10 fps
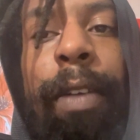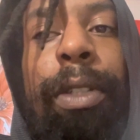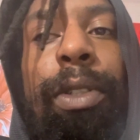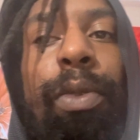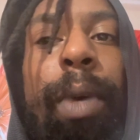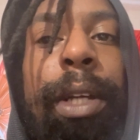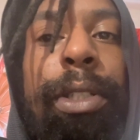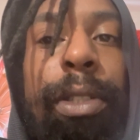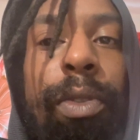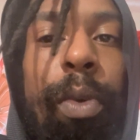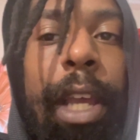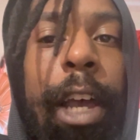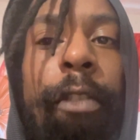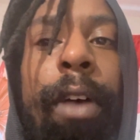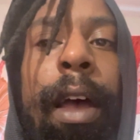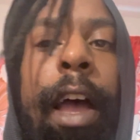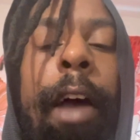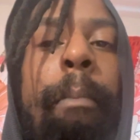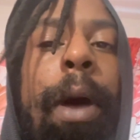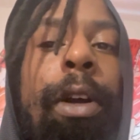situations where you have
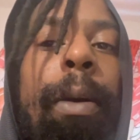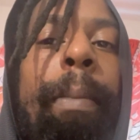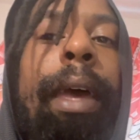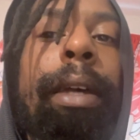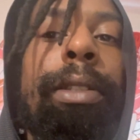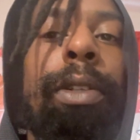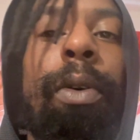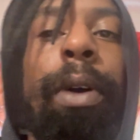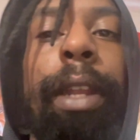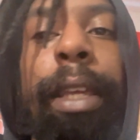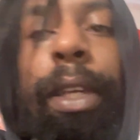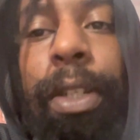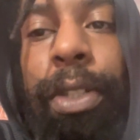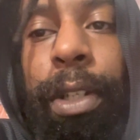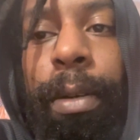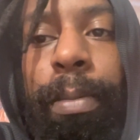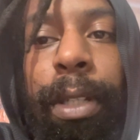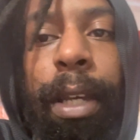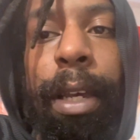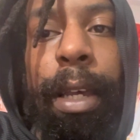Malcolm X going to Egypt,
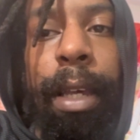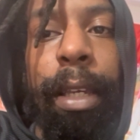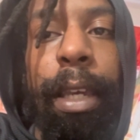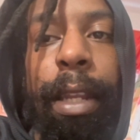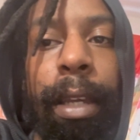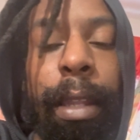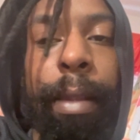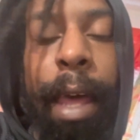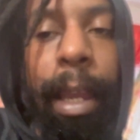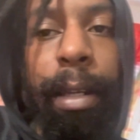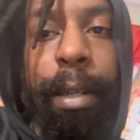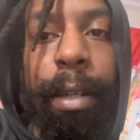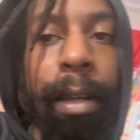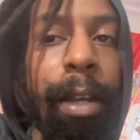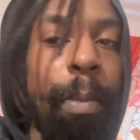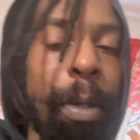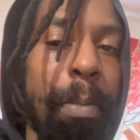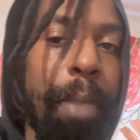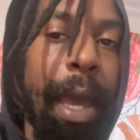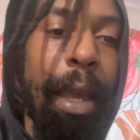getting enlightened and coming
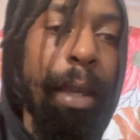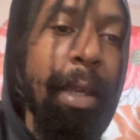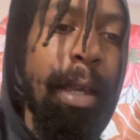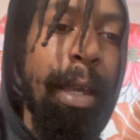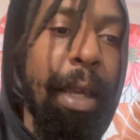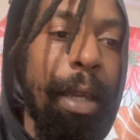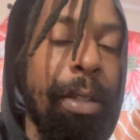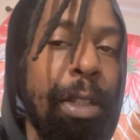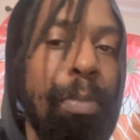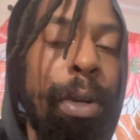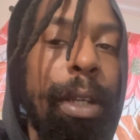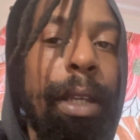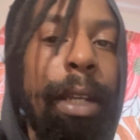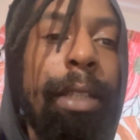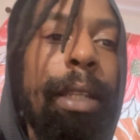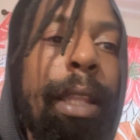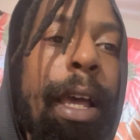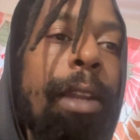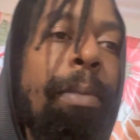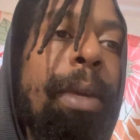back and just bringing his
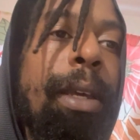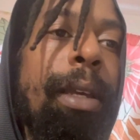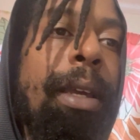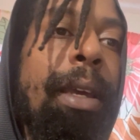enlightenment